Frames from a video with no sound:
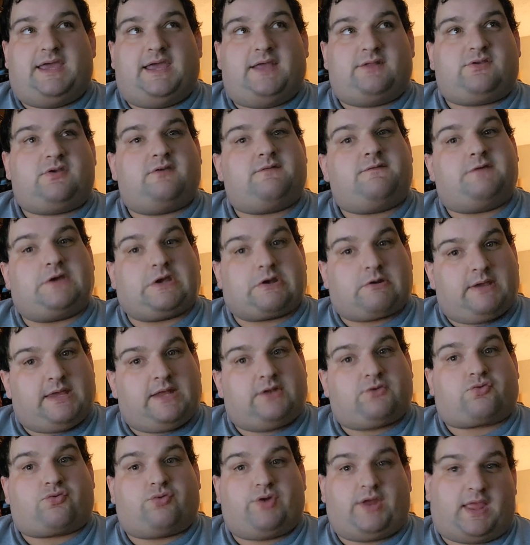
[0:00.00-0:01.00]
it's a
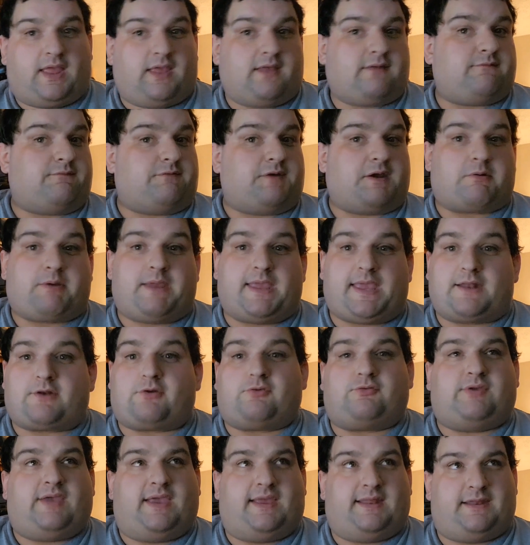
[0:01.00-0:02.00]
very intriguing and very
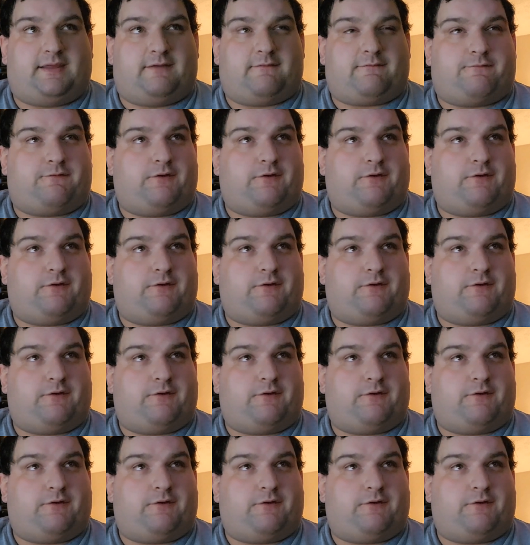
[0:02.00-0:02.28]
entertaining